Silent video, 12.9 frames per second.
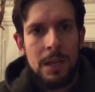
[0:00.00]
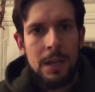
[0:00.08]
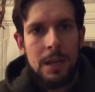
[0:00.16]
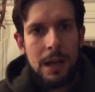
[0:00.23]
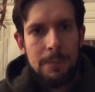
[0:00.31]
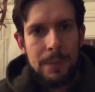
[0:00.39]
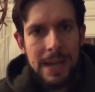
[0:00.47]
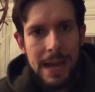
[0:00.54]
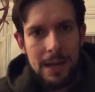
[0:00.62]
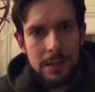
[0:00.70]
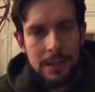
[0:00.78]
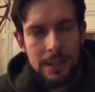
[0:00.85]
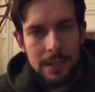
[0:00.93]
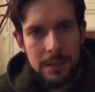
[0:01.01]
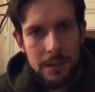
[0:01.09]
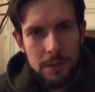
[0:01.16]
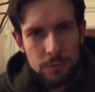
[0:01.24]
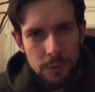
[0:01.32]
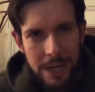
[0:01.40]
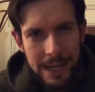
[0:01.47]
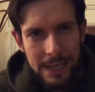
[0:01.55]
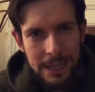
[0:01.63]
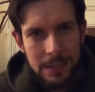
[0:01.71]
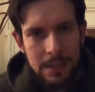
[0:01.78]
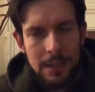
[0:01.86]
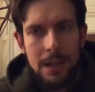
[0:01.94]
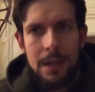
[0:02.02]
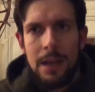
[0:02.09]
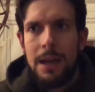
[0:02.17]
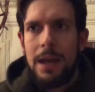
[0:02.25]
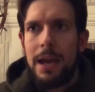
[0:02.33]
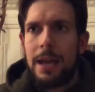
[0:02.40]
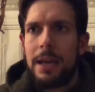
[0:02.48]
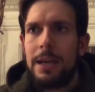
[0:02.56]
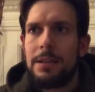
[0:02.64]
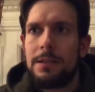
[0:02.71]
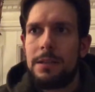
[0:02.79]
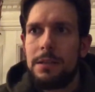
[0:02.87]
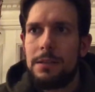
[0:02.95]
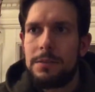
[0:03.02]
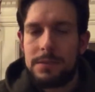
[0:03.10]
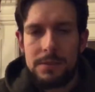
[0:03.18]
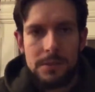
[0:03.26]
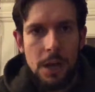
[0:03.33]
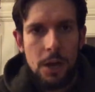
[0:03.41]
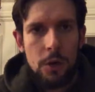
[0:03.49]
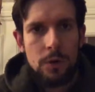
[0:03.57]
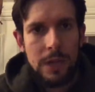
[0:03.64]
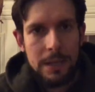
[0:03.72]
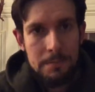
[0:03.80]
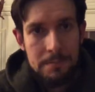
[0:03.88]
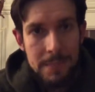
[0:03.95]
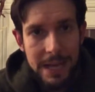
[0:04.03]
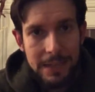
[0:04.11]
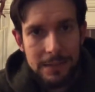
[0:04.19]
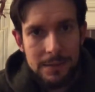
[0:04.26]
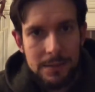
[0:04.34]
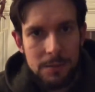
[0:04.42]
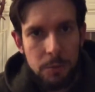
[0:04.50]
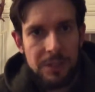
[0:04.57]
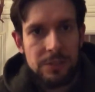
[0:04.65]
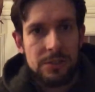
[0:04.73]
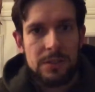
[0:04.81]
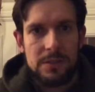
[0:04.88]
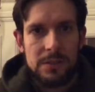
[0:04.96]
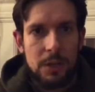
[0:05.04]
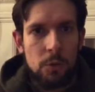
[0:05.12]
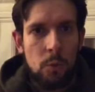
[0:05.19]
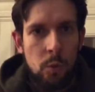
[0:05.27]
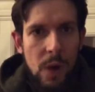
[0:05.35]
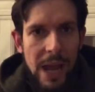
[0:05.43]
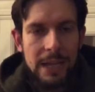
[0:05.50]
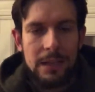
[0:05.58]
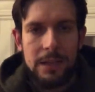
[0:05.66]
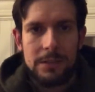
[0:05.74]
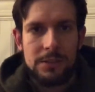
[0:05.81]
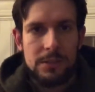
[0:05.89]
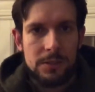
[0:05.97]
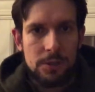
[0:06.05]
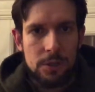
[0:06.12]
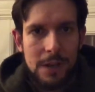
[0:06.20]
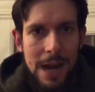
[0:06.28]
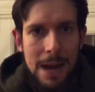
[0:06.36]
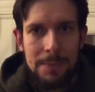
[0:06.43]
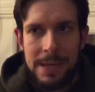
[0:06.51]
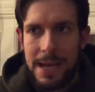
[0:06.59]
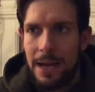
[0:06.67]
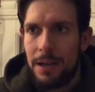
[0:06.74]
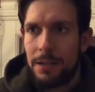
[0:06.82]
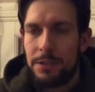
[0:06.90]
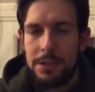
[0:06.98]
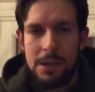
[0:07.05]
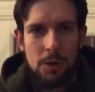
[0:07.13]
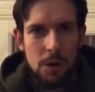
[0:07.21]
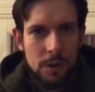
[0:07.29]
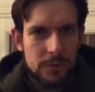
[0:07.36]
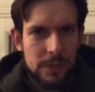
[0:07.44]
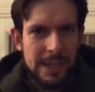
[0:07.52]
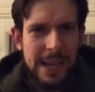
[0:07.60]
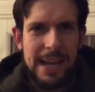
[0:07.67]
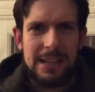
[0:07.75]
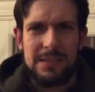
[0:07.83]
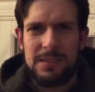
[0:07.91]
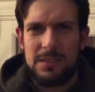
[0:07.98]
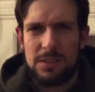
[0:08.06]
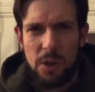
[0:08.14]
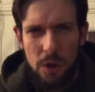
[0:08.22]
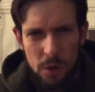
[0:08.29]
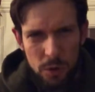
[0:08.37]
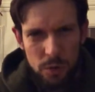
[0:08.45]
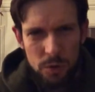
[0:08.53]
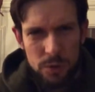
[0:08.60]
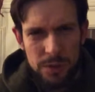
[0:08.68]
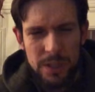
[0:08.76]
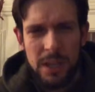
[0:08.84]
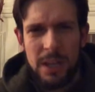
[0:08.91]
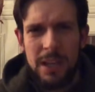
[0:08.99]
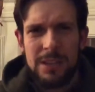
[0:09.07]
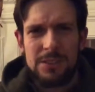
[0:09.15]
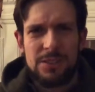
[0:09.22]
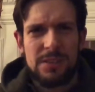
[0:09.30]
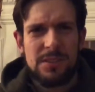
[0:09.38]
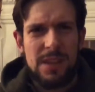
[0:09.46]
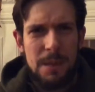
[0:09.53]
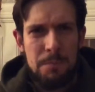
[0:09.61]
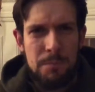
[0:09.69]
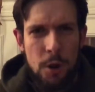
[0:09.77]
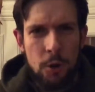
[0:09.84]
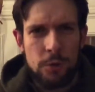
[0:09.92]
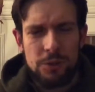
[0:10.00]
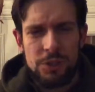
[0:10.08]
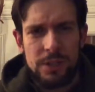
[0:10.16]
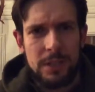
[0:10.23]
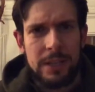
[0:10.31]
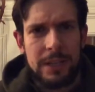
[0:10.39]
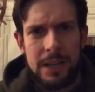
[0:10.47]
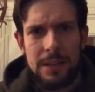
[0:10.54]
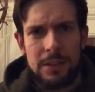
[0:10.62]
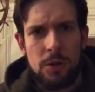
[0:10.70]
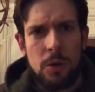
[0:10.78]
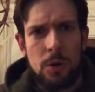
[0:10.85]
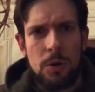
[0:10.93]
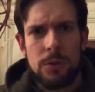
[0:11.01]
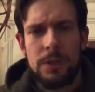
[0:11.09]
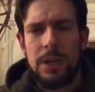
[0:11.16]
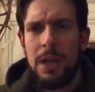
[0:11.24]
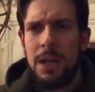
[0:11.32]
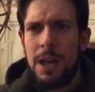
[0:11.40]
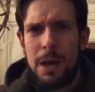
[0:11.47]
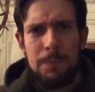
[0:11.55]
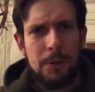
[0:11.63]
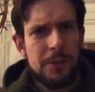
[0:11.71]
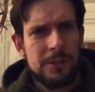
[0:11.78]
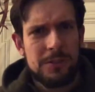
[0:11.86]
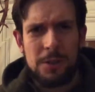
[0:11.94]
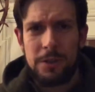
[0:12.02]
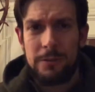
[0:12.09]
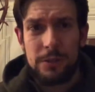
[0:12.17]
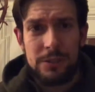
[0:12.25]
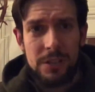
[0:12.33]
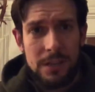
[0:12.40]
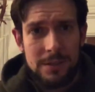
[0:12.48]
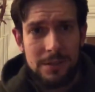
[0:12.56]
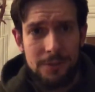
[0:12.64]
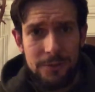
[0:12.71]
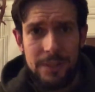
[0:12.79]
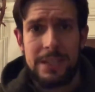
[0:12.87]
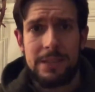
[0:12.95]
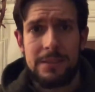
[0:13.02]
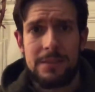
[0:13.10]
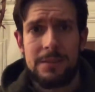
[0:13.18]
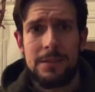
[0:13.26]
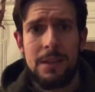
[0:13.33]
I've been out in rain and snow like mixed when it's just like wet and just crappy out, overcast, it's cold. It's just that bone chilling kind of cold. I put this on over just a fleece.